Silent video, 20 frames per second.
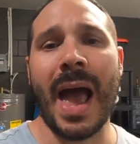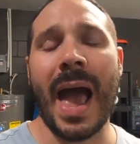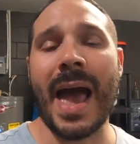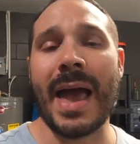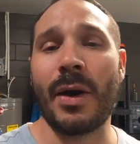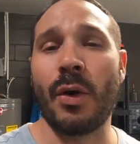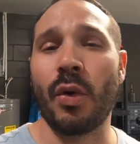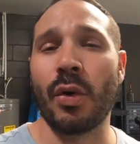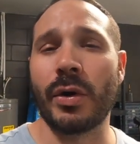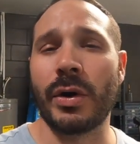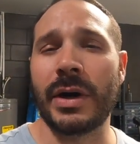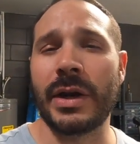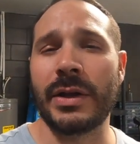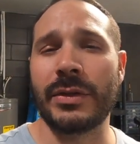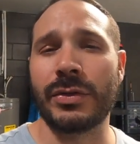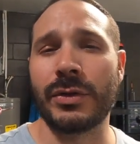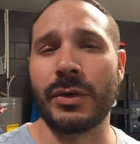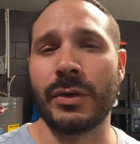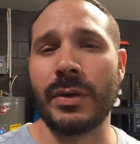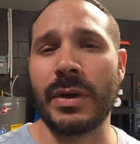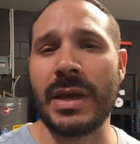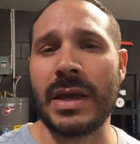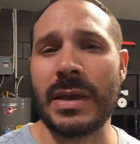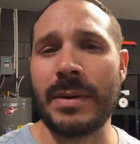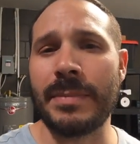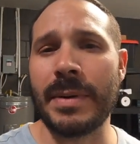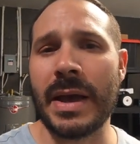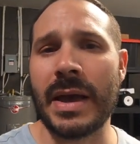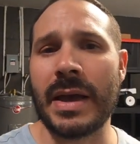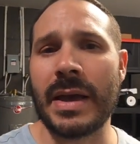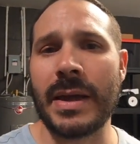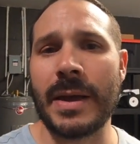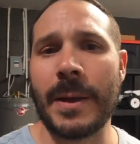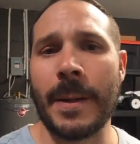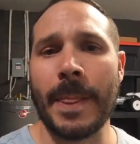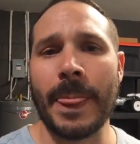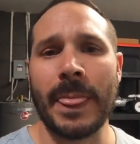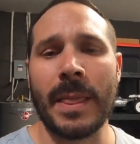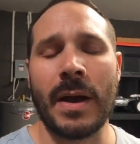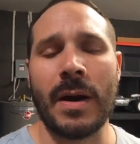I ordered it through
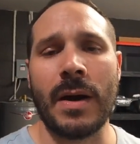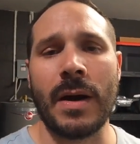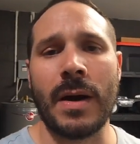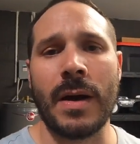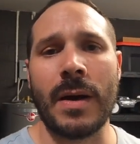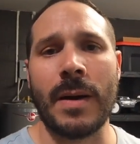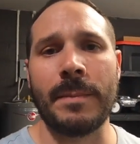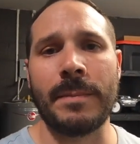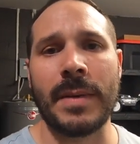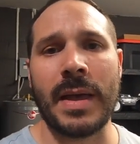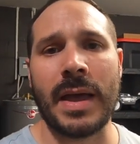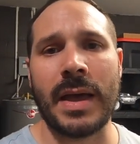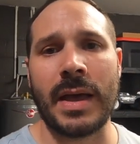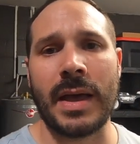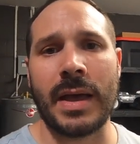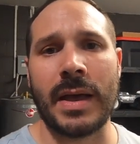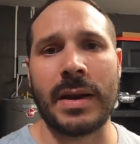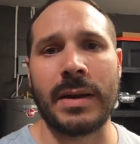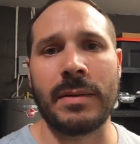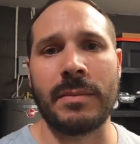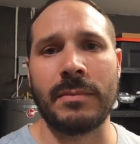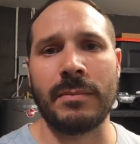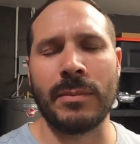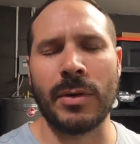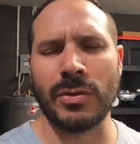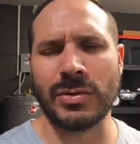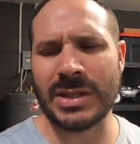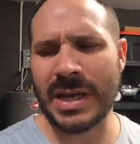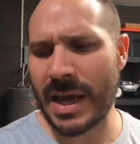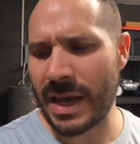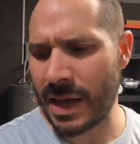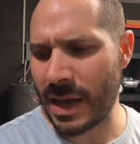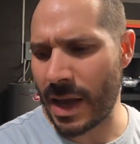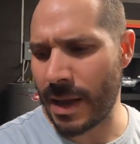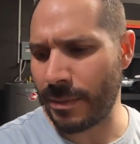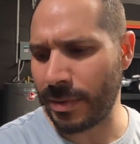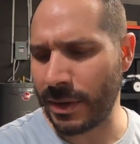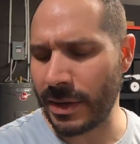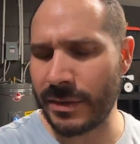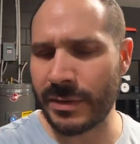eBay. And Motea,
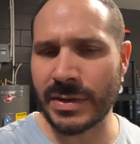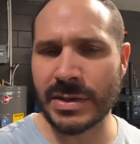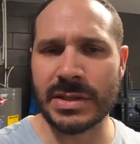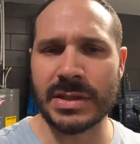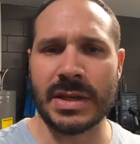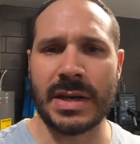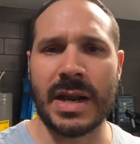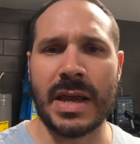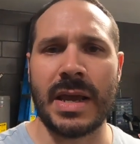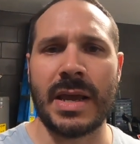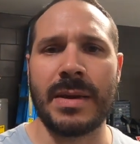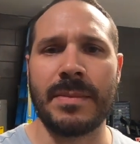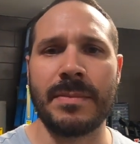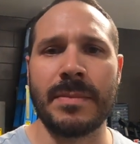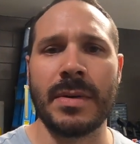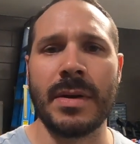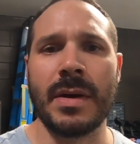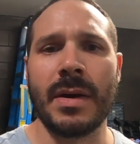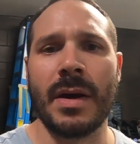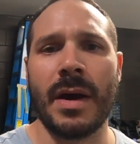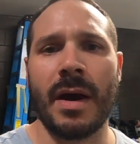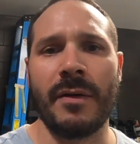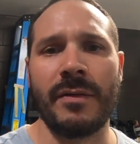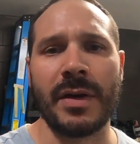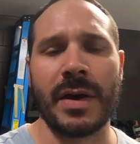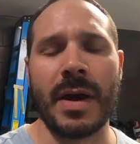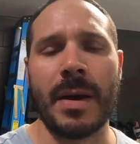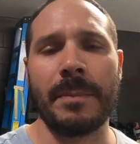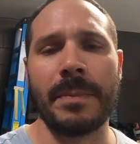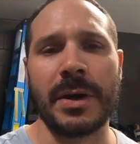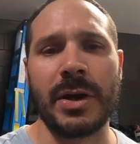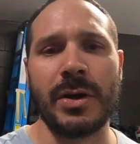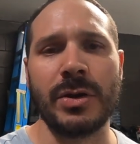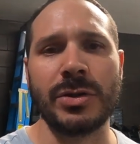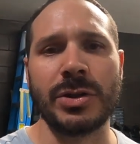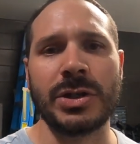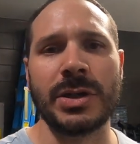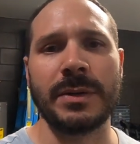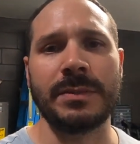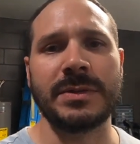I believe, is the name of the company
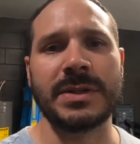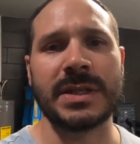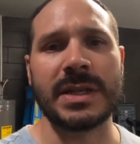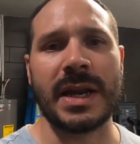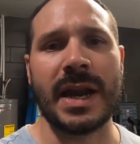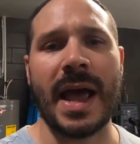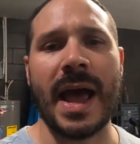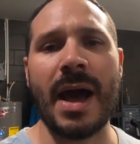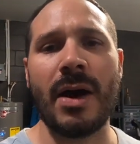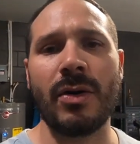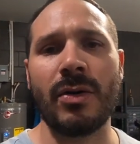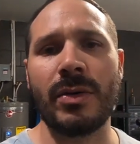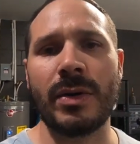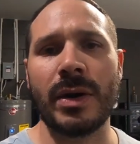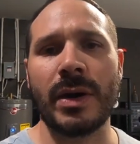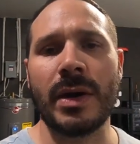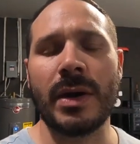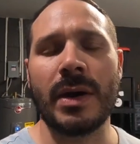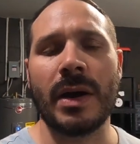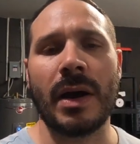who ships it out.